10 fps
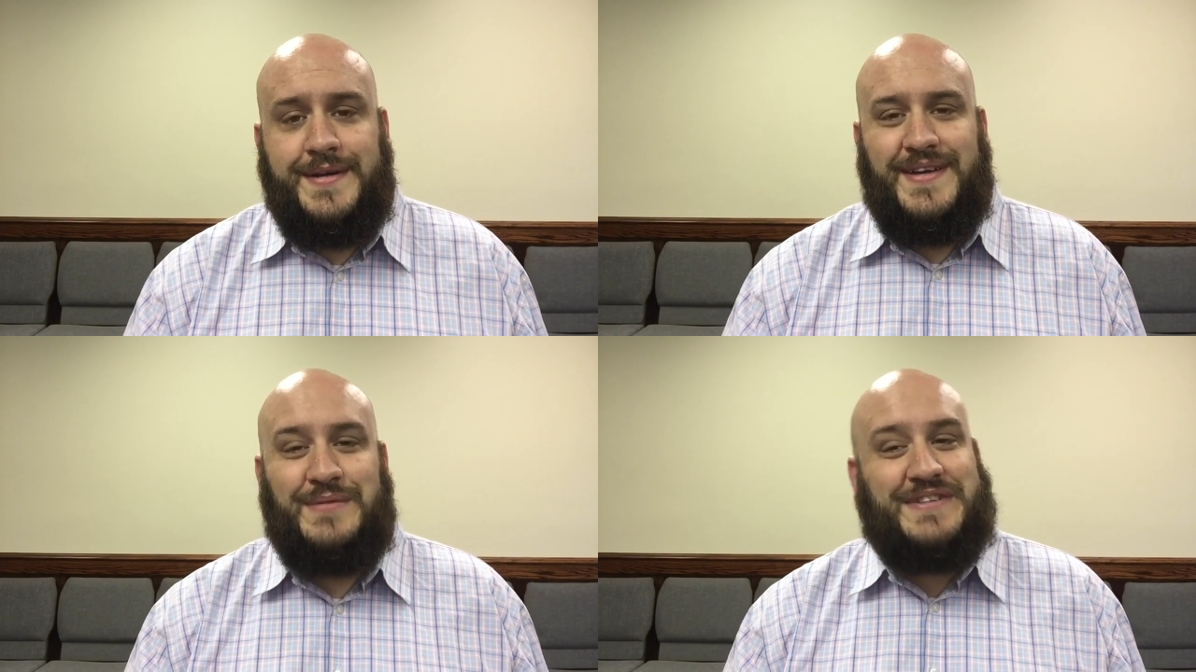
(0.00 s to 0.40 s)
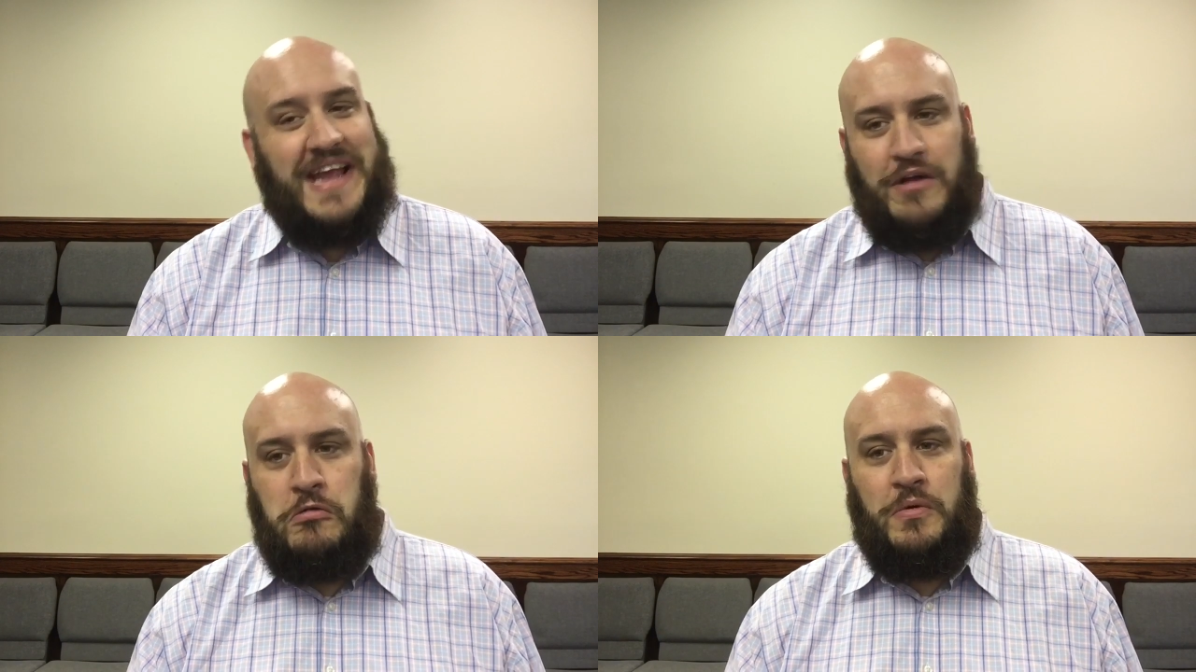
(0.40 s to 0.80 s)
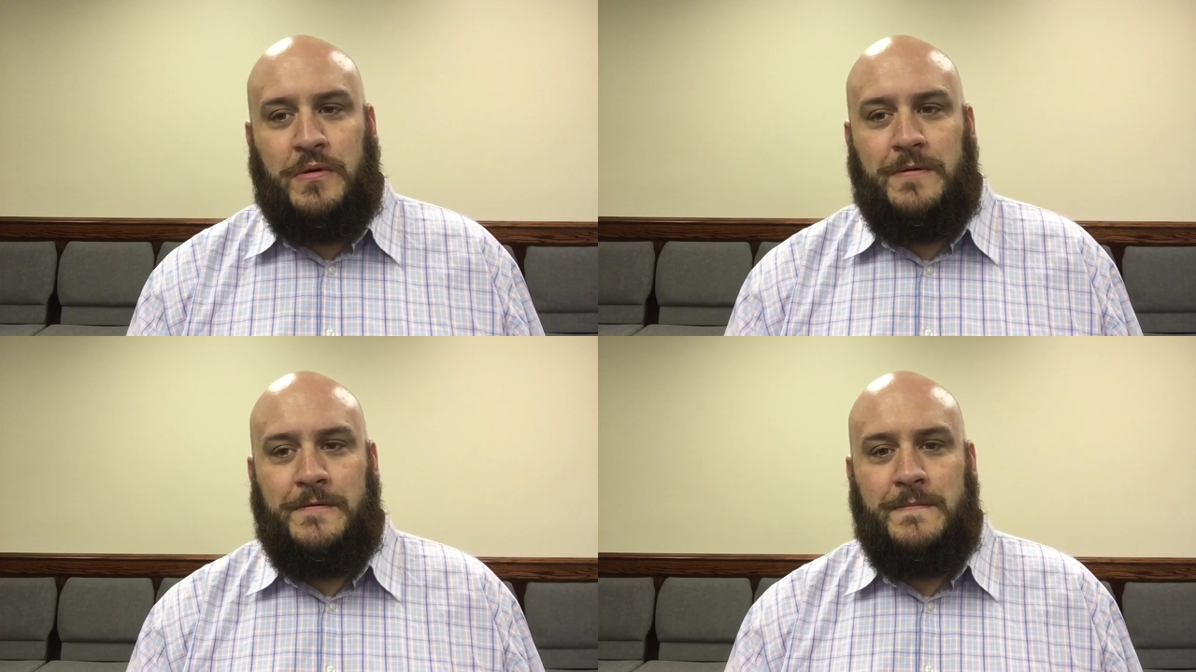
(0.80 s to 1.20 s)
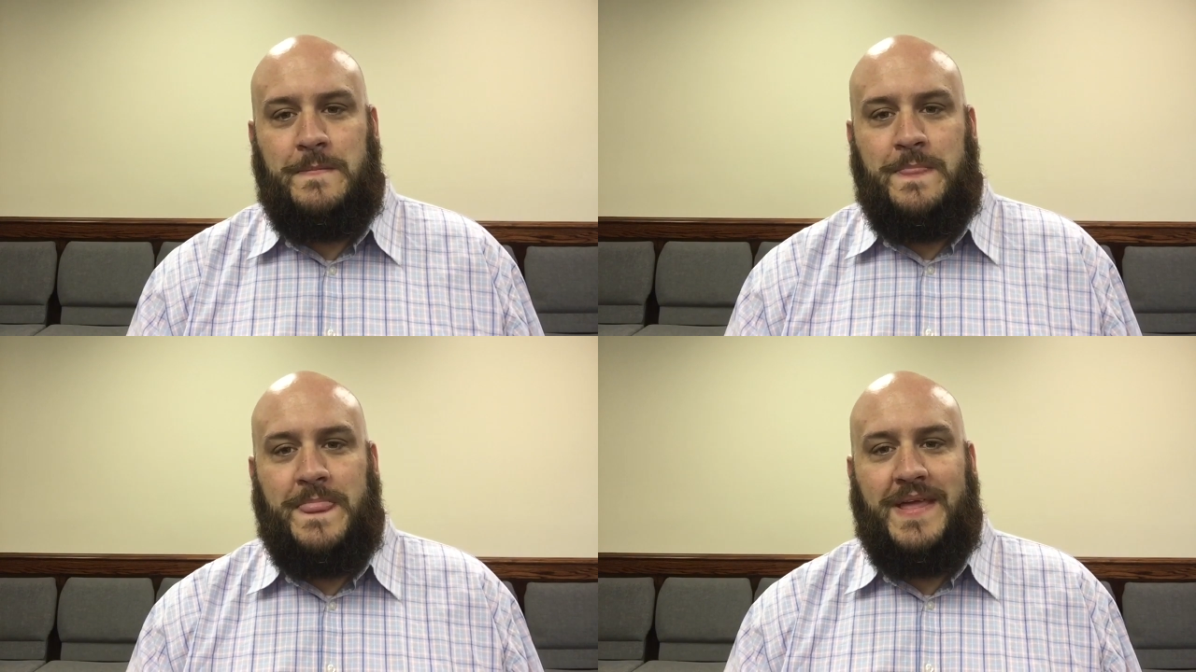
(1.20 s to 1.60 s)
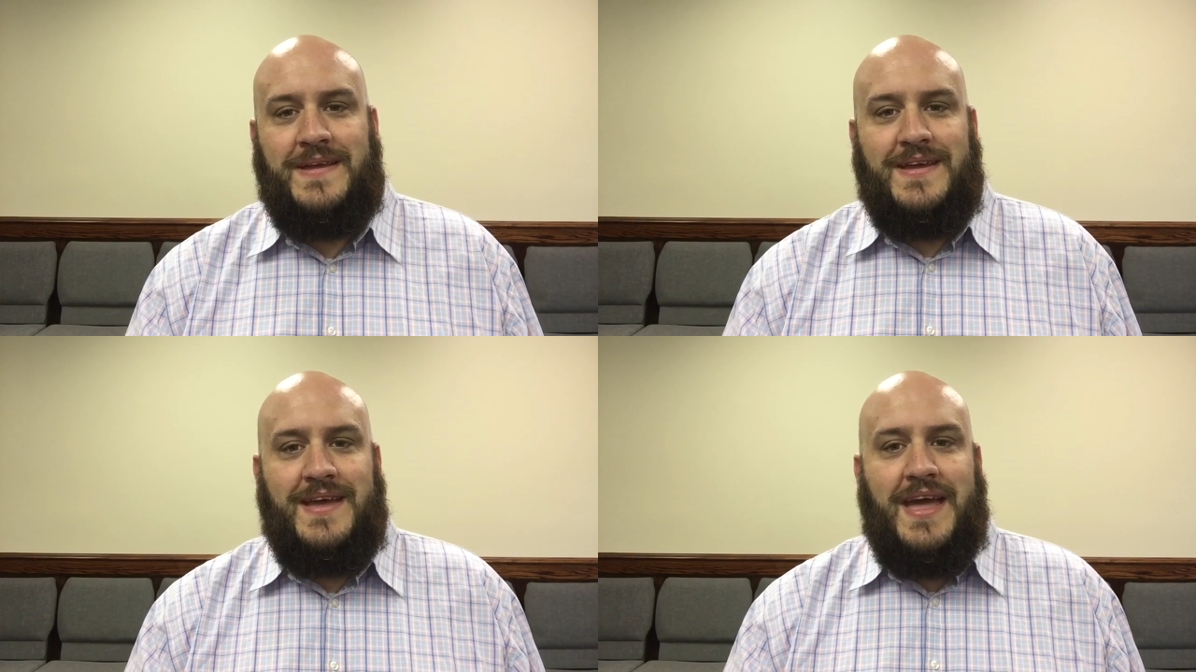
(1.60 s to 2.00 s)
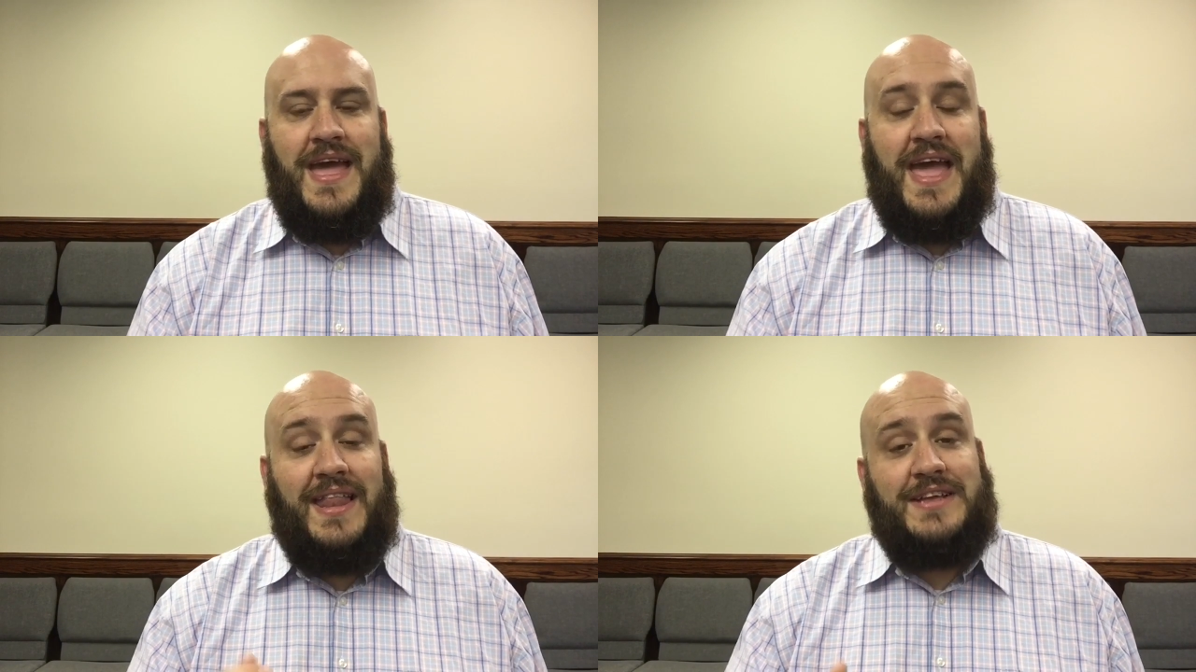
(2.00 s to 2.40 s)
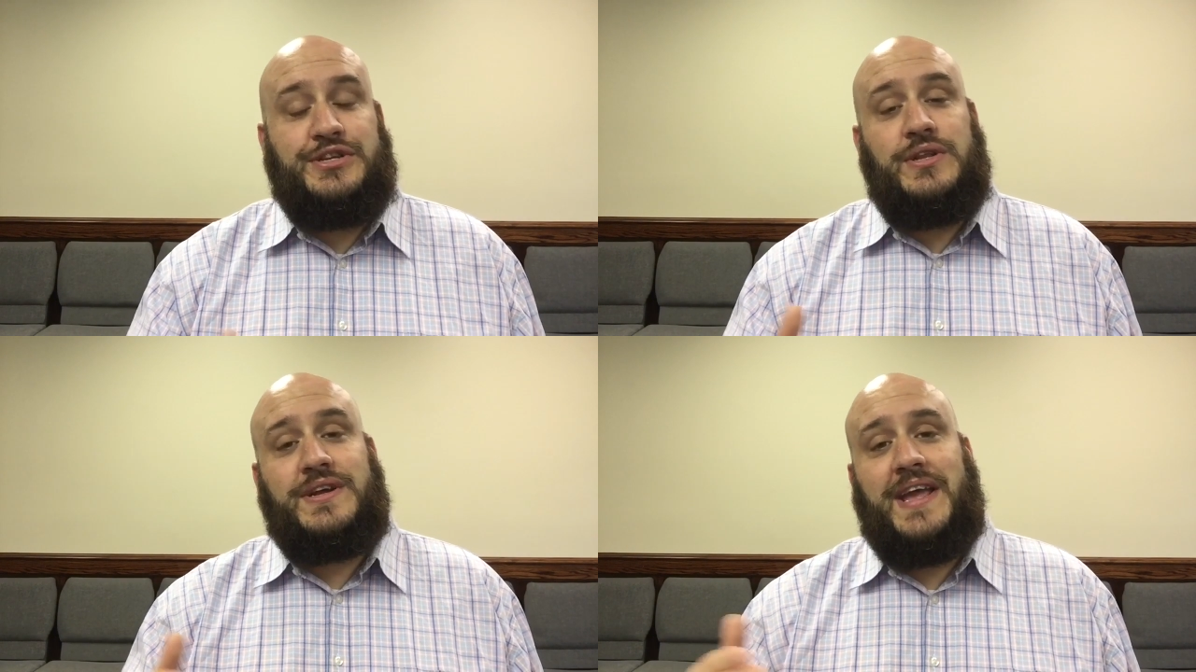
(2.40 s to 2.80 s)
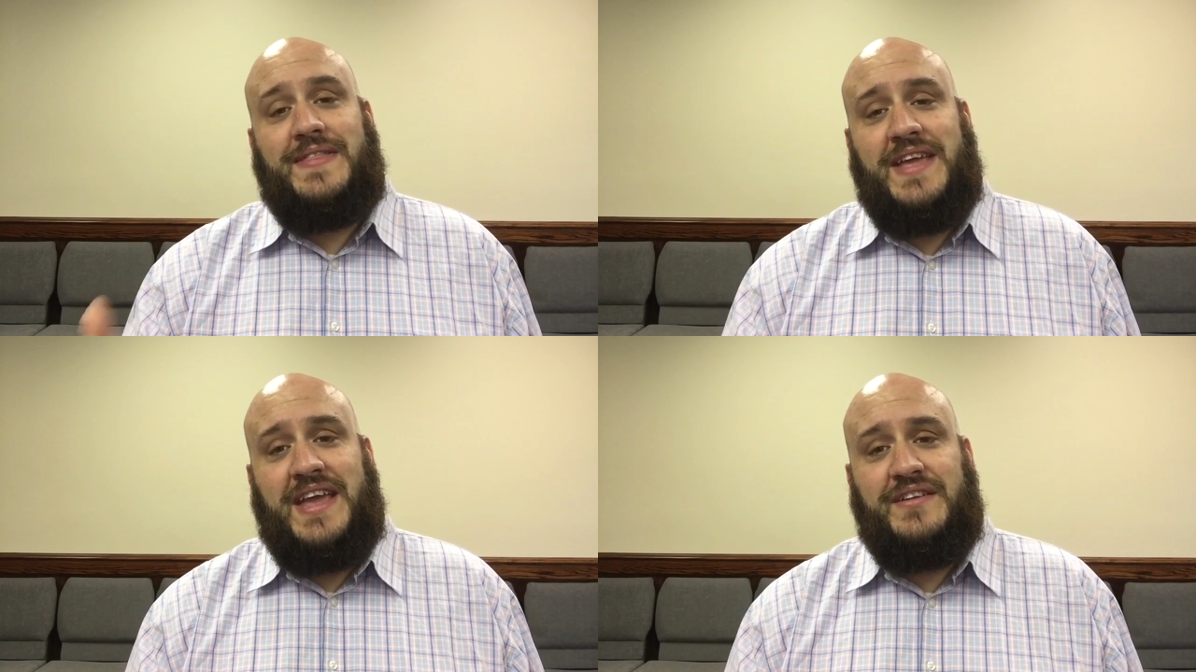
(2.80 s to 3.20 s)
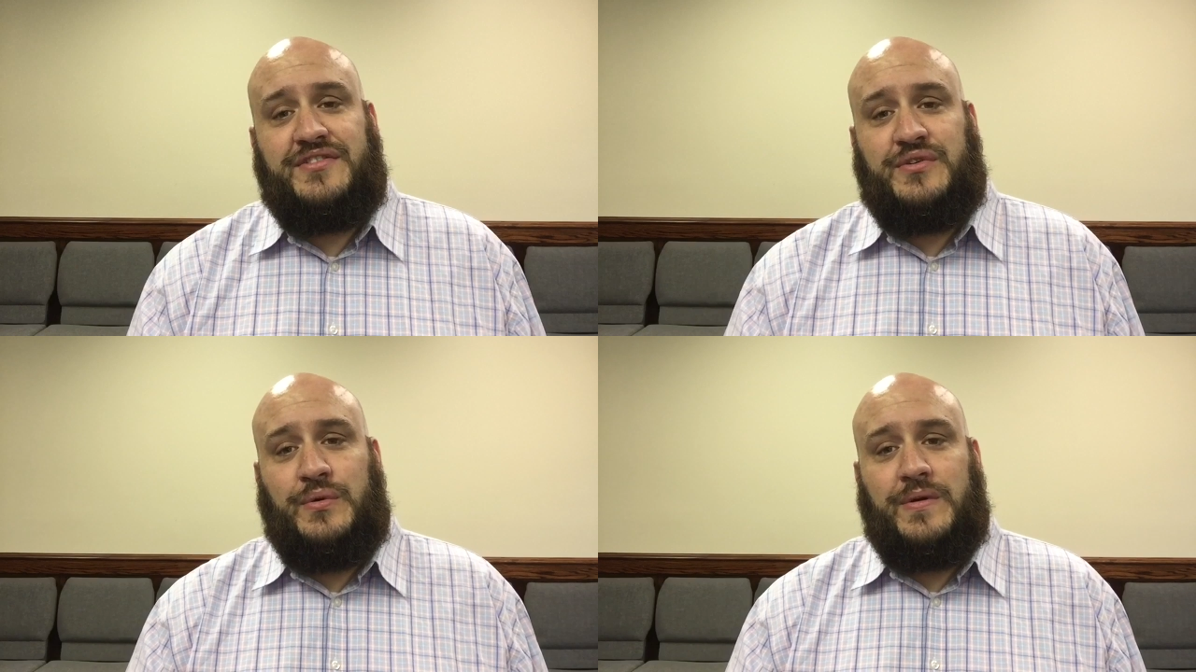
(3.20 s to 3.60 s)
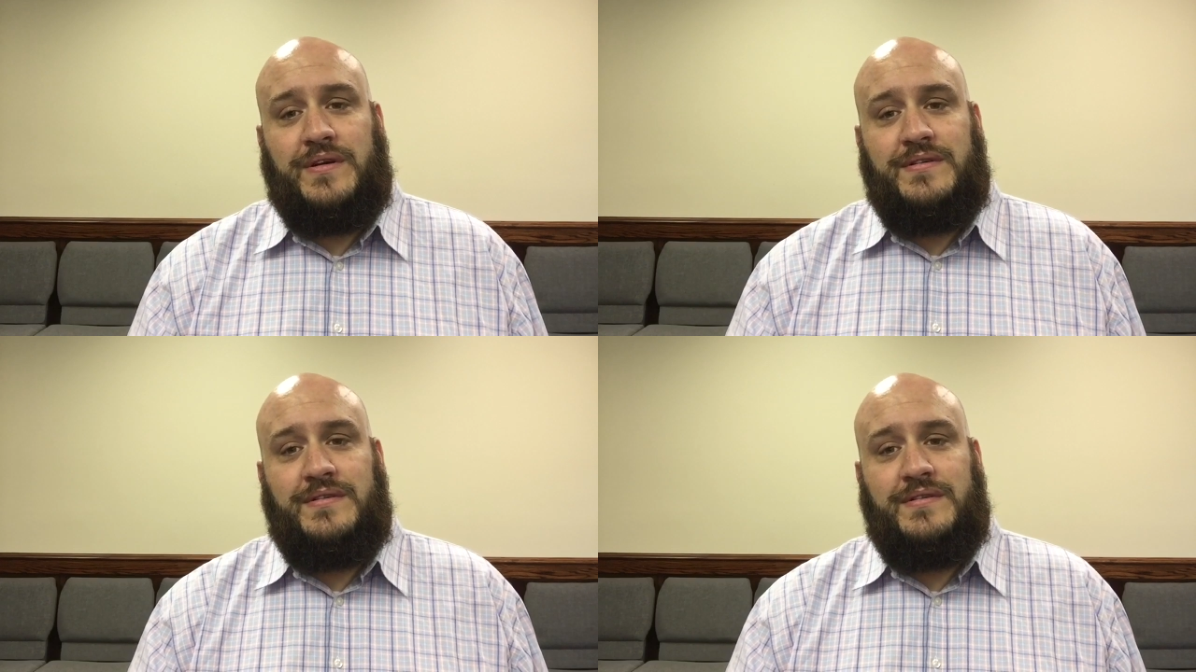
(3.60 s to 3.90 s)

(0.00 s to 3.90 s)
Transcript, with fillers: it was terrible unless you look at the end score.